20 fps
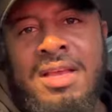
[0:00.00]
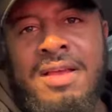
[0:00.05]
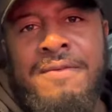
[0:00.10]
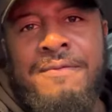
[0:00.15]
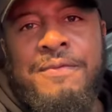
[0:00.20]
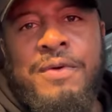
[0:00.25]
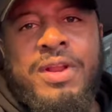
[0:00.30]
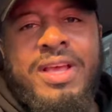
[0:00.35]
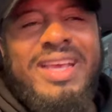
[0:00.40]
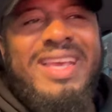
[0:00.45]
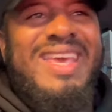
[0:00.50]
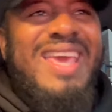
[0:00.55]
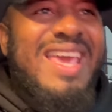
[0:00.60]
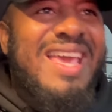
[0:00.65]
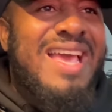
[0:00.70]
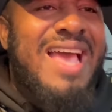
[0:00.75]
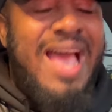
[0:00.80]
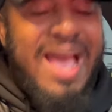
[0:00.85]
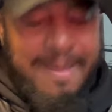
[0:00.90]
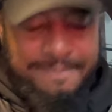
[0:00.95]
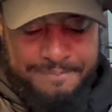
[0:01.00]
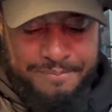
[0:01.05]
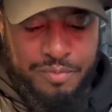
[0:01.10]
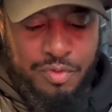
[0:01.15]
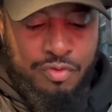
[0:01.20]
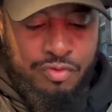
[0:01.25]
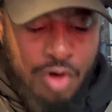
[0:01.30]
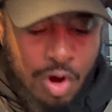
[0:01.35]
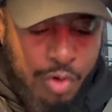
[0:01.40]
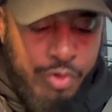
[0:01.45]
for the King app,
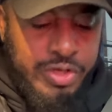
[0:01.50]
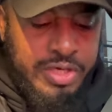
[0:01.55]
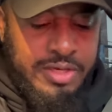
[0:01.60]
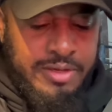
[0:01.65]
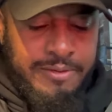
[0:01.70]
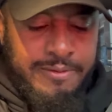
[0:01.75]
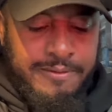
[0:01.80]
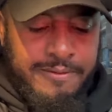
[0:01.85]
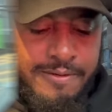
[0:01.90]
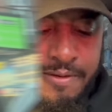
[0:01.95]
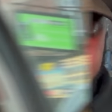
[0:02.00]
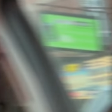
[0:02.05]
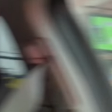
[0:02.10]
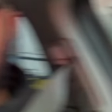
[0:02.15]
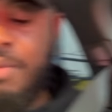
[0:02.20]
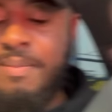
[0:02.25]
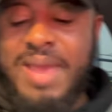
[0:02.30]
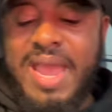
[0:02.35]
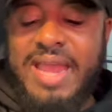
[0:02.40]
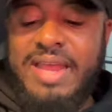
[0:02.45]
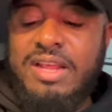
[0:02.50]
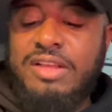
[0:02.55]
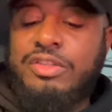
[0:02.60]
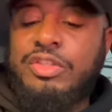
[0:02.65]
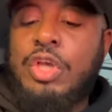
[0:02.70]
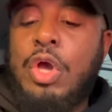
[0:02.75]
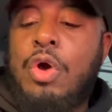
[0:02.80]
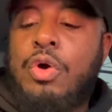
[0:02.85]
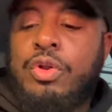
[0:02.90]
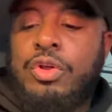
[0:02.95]
Roadie. We made a
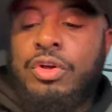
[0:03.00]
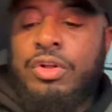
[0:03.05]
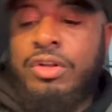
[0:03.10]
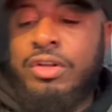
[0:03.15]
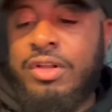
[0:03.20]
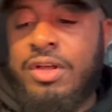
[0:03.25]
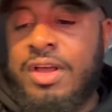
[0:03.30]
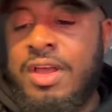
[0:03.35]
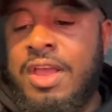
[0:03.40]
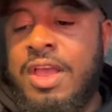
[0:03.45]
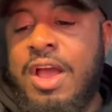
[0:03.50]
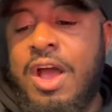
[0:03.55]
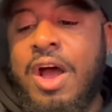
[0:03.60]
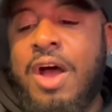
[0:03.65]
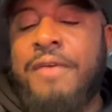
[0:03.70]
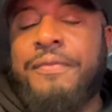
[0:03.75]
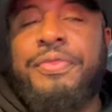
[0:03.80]
total of